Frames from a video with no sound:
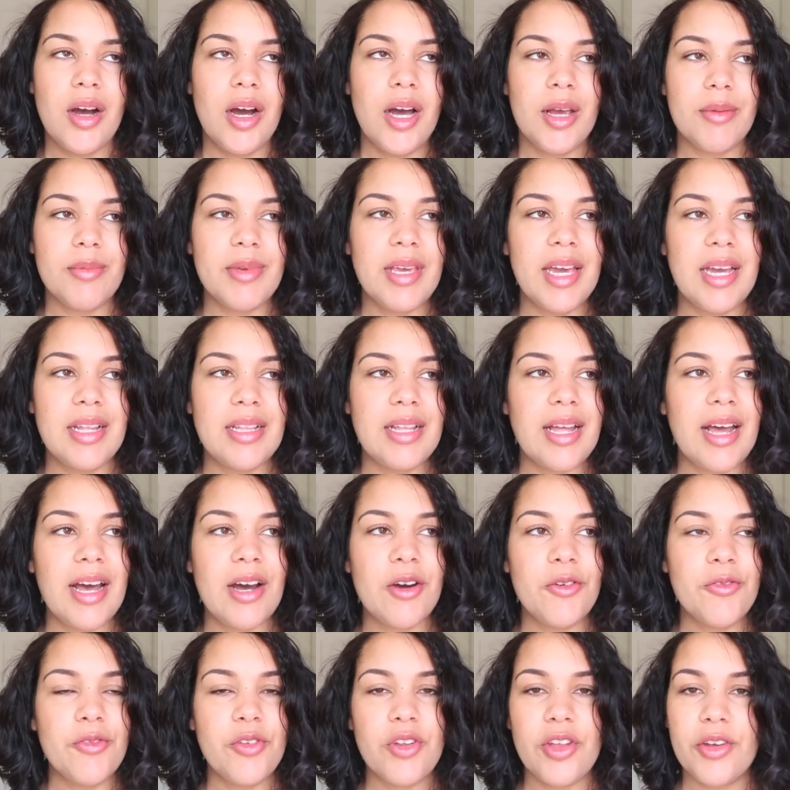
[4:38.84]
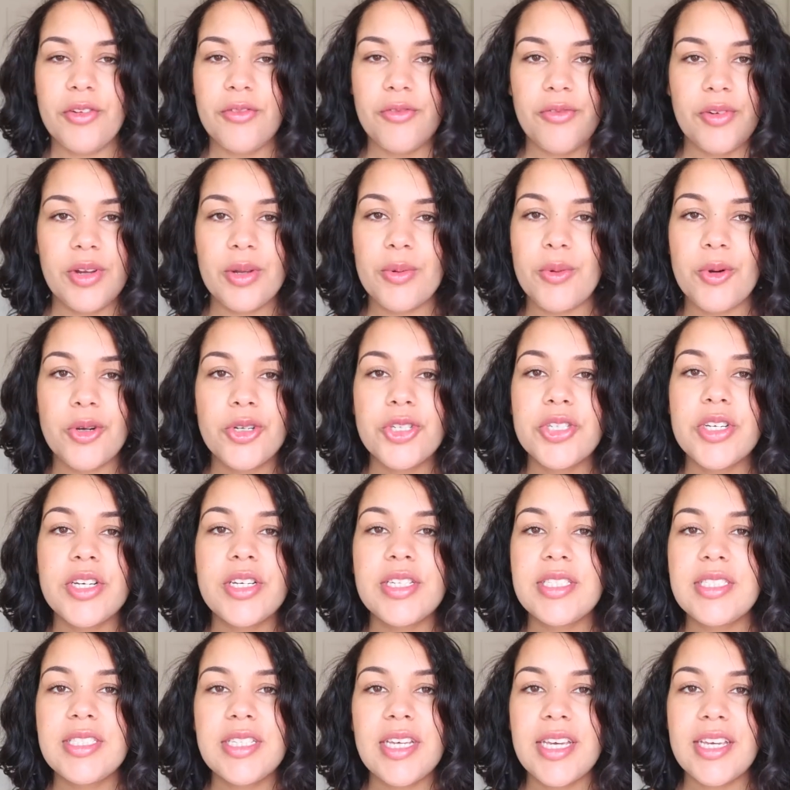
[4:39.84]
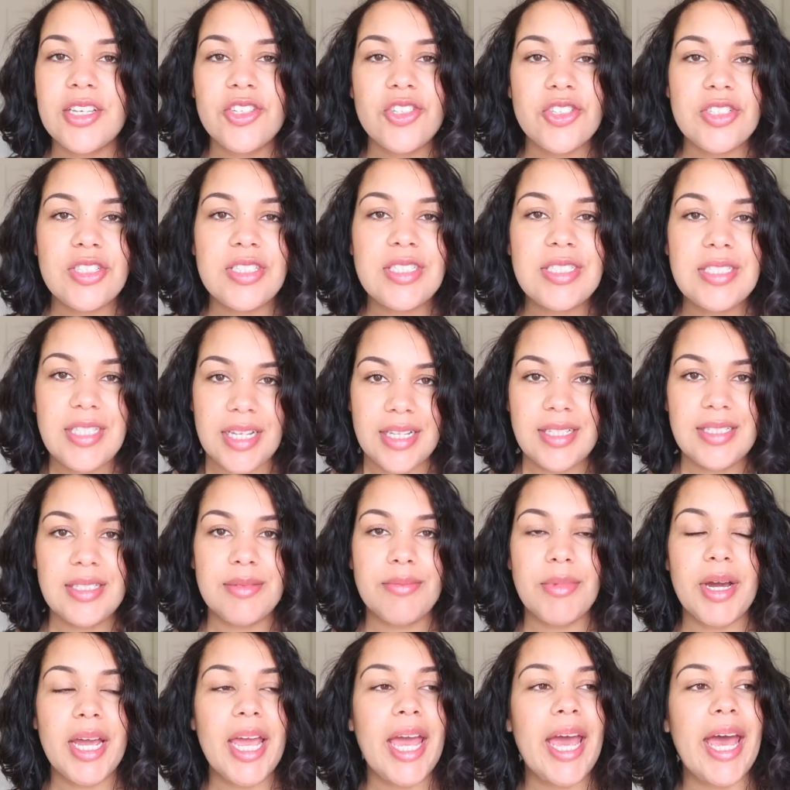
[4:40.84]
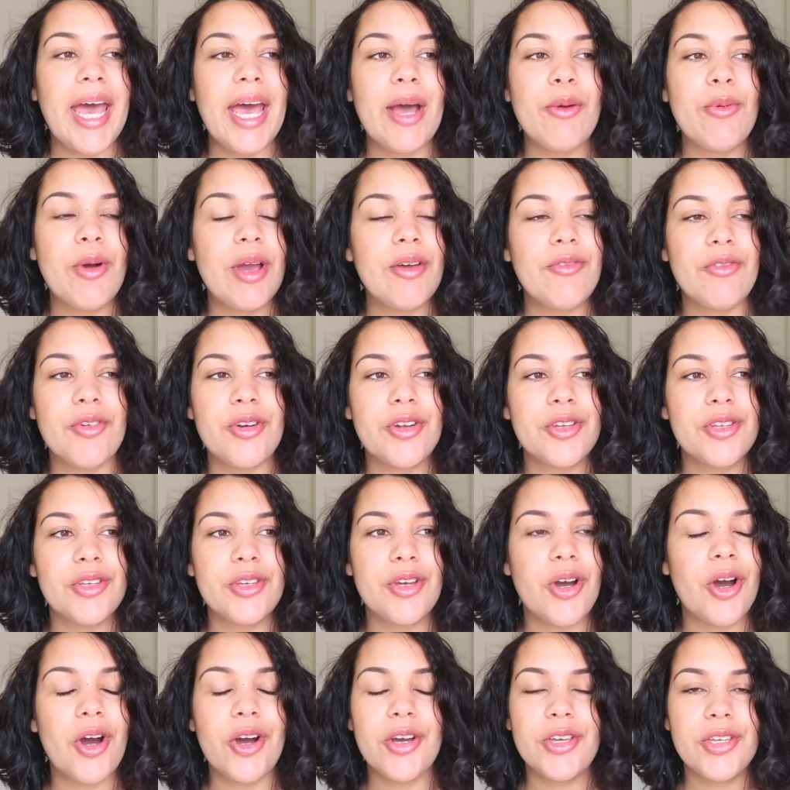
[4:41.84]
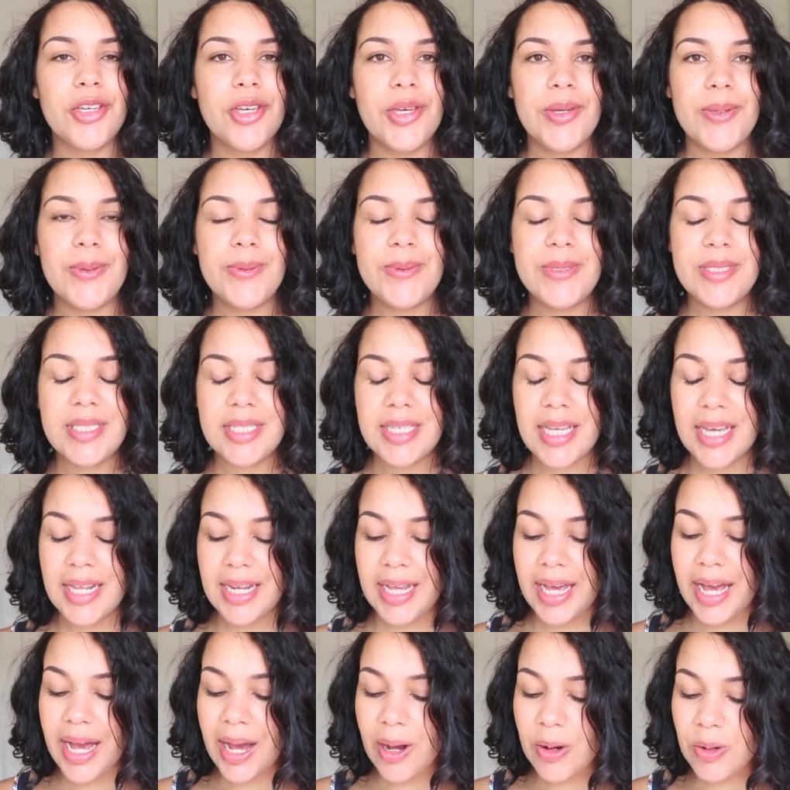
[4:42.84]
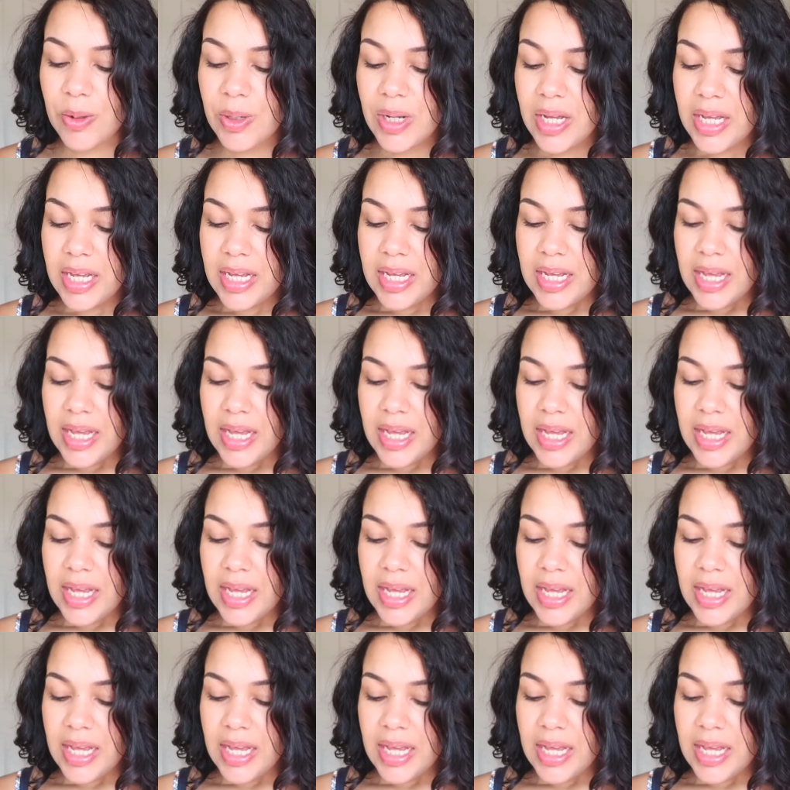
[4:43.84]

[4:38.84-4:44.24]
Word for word: I'm getting that out for like three washes. It just sits in my hair, whatever I, use to get it out.